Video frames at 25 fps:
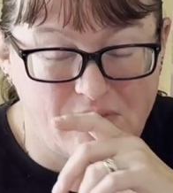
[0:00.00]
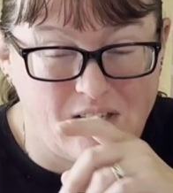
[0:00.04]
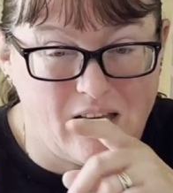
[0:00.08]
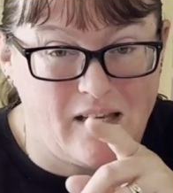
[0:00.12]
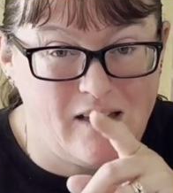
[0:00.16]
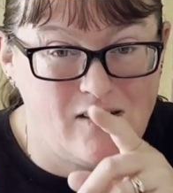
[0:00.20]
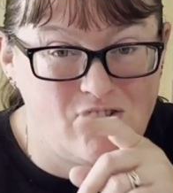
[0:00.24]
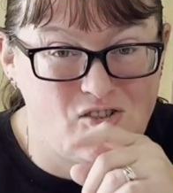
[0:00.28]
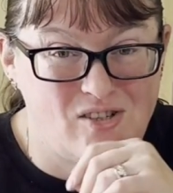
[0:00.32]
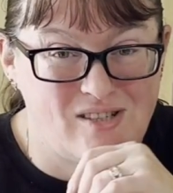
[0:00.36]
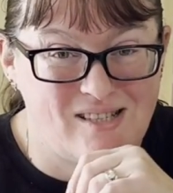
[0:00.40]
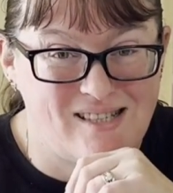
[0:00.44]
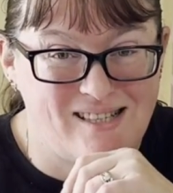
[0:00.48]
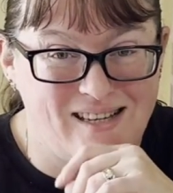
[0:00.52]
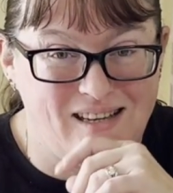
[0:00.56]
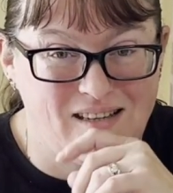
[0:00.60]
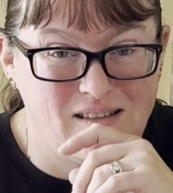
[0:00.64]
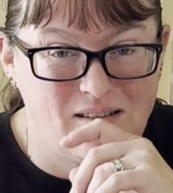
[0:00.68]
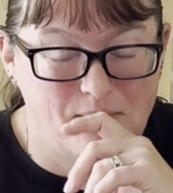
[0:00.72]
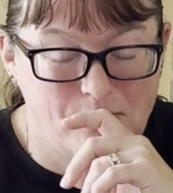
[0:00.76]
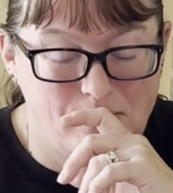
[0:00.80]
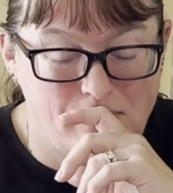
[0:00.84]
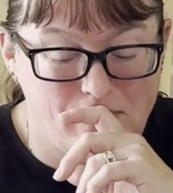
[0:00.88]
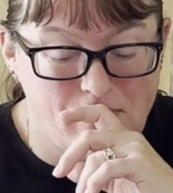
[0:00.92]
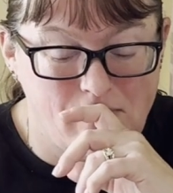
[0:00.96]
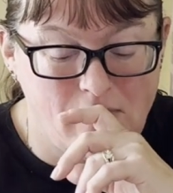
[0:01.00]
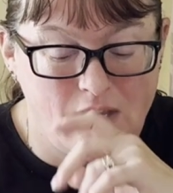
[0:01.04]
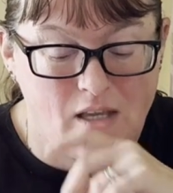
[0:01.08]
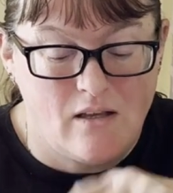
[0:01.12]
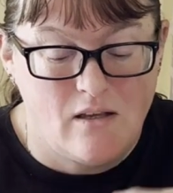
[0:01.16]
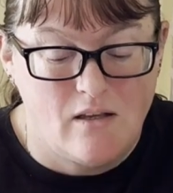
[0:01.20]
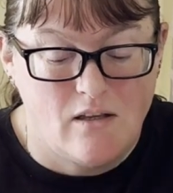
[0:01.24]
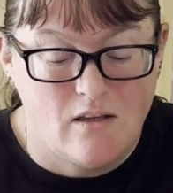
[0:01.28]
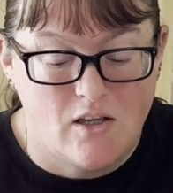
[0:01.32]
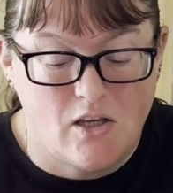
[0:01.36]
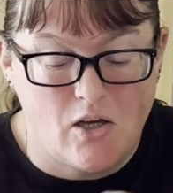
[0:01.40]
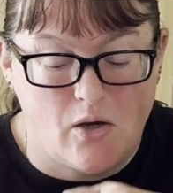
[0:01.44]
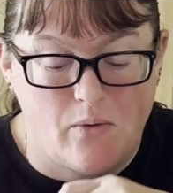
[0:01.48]
Interesting.
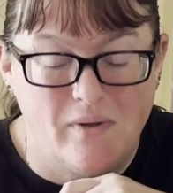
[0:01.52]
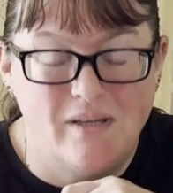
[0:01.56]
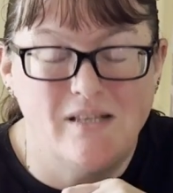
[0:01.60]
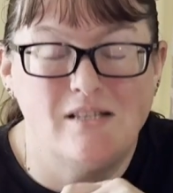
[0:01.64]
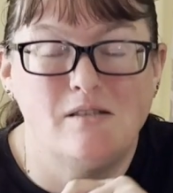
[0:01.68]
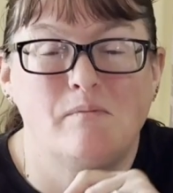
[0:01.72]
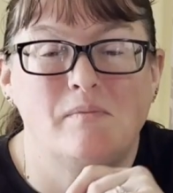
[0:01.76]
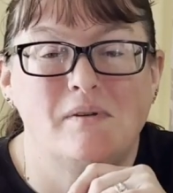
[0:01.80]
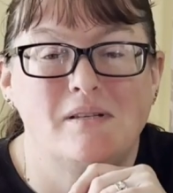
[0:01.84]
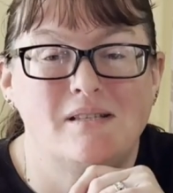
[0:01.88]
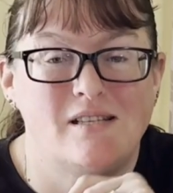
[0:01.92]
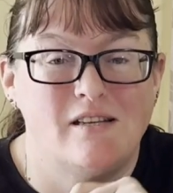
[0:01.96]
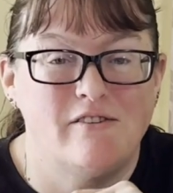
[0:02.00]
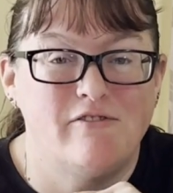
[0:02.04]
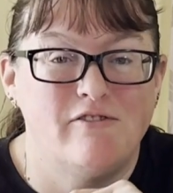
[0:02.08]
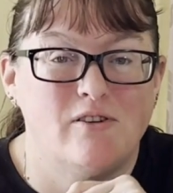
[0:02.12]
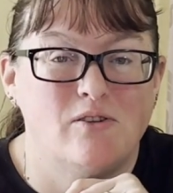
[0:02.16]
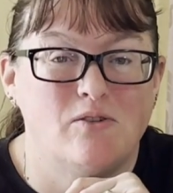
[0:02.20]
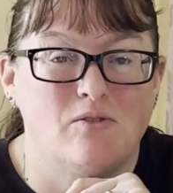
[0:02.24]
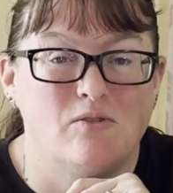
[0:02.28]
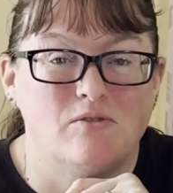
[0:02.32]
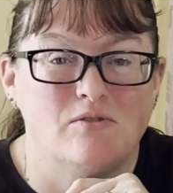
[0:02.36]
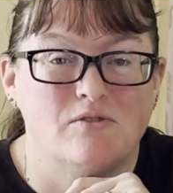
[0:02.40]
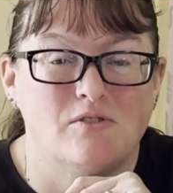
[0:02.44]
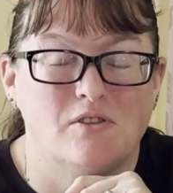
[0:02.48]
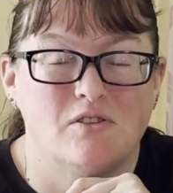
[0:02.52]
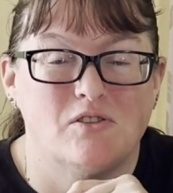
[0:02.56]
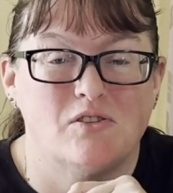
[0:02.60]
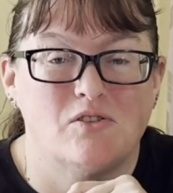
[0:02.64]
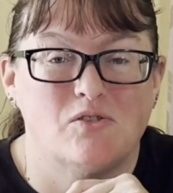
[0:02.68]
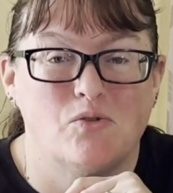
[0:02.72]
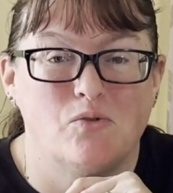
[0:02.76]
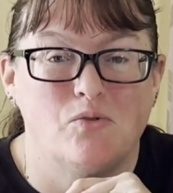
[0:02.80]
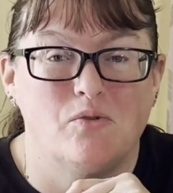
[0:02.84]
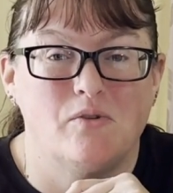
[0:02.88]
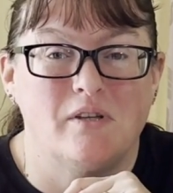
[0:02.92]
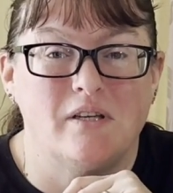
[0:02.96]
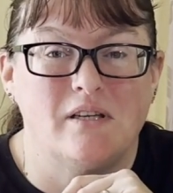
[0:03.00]
Going to be difficult to
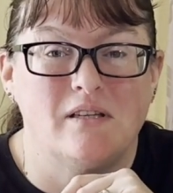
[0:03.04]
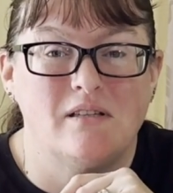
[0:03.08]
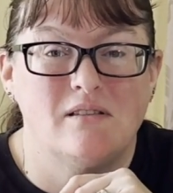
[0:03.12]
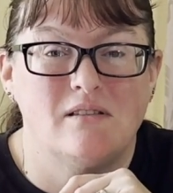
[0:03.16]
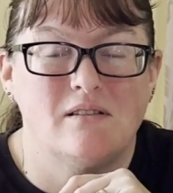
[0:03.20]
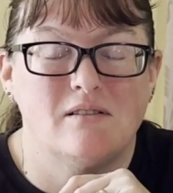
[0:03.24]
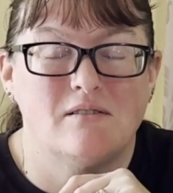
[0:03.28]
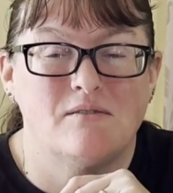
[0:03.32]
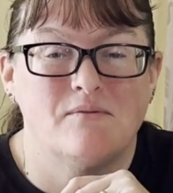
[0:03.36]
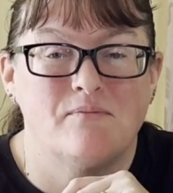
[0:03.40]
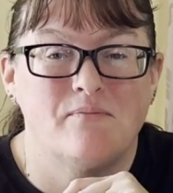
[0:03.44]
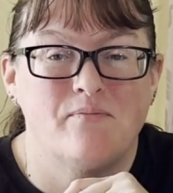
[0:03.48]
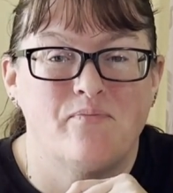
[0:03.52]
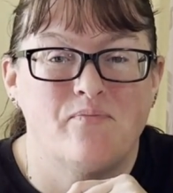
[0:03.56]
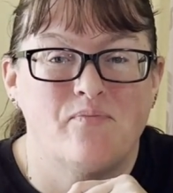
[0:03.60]
score this